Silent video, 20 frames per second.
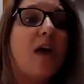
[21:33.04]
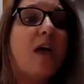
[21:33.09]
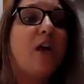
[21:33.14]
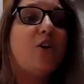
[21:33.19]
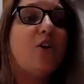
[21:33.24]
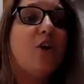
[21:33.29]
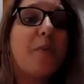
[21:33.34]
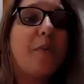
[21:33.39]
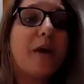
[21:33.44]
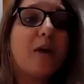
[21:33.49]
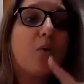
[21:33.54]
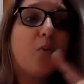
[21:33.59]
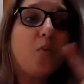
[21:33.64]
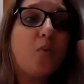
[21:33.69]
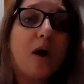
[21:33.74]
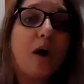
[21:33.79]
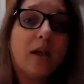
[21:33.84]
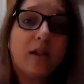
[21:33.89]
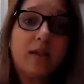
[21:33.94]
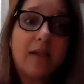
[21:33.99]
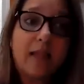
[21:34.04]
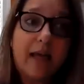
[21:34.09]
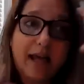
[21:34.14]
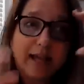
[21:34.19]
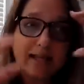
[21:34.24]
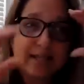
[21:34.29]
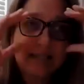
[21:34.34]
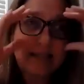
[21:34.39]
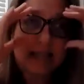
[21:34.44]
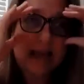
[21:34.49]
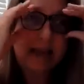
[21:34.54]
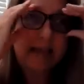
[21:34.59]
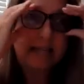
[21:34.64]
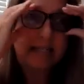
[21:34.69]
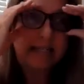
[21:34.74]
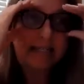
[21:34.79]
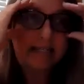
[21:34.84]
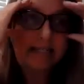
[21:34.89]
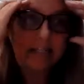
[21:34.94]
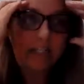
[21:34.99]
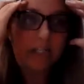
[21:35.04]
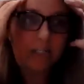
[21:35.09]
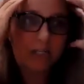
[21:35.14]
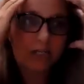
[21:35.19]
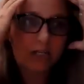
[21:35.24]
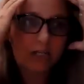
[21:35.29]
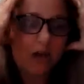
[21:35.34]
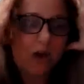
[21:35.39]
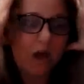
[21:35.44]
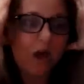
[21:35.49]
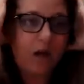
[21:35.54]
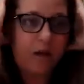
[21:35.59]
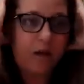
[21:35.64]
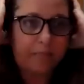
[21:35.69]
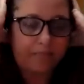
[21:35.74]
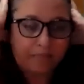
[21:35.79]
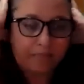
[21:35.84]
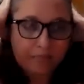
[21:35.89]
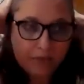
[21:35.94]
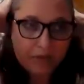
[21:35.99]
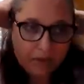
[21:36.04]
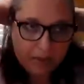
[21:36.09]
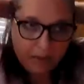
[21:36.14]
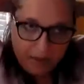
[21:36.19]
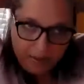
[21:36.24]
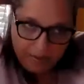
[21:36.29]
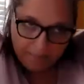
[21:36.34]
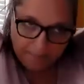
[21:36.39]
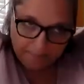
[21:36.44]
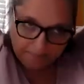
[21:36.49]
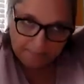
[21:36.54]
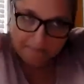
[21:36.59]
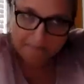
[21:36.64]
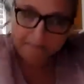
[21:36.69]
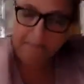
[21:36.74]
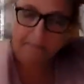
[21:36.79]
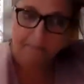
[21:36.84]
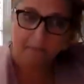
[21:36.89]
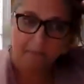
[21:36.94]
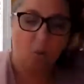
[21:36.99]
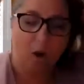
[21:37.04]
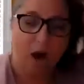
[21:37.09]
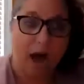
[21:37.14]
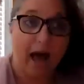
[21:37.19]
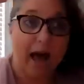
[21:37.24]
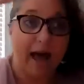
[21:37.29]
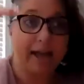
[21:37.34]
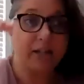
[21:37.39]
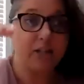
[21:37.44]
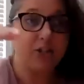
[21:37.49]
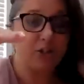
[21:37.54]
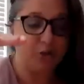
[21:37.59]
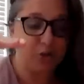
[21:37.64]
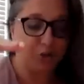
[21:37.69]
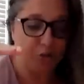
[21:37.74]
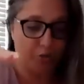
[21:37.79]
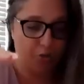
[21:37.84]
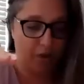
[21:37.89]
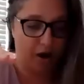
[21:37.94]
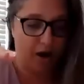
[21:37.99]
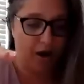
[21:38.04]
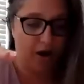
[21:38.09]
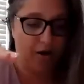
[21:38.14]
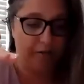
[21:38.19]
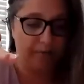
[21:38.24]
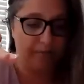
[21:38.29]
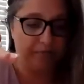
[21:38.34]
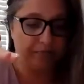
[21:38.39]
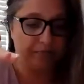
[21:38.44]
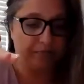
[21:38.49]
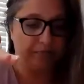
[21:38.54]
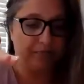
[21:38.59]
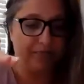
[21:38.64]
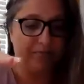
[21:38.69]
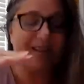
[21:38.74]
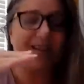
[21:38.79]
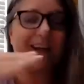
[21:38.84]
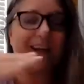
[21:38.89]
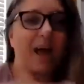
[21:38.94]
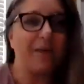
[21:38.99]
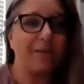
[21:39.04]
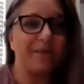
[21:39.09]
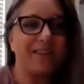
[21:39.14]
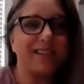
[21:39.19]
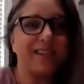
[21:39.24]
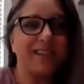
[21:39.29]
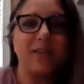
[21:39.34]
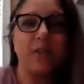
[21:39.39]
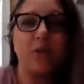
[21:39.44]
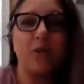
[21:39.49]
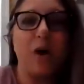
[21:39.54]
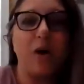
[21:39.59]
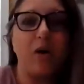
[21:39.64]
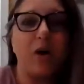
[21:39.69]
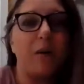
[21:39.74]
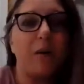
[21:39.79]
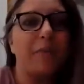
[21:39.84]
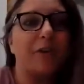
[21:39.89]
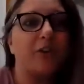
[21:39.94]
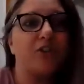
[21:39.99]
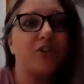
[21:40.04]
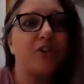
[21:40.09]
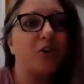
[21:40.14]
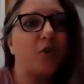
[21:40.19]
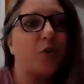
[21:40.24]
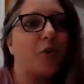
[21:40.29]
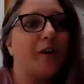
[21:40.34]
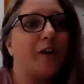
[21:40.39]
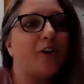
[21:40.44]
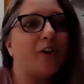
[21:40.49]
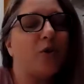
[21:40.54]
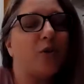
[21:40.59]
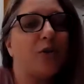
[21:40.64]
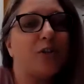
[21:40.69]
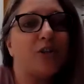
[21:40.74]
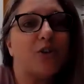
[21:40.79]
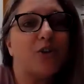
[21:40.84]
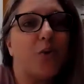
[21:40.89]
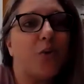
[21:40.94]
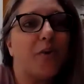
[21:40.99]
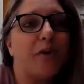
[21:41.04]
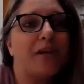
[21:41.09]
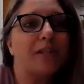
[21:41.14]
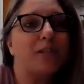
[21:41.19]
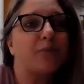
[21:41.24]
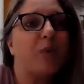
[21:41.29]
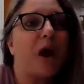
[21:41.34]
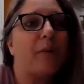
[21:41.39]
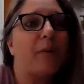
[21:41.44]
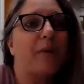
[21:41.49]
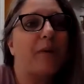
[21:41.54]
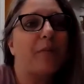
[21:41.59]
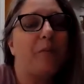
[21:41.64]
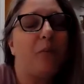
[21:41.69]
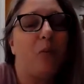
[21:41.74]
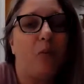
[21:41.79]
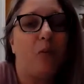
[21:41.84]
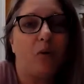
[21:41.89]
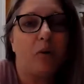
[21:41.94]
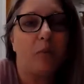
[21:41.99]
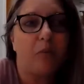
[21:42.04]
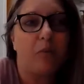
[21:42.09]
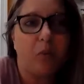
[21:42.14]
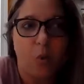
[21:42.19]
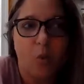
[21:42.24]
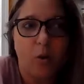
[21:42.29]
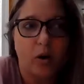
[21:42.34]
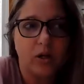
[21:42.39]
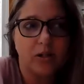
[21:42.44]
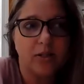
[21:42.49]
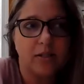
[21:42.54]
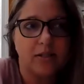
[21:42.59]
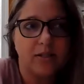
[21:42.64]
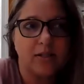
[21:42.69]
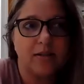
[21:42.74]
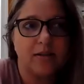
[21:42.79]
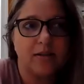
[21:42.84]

no matter what class I teach, what I do, obviously, the welcome in your story is probably more important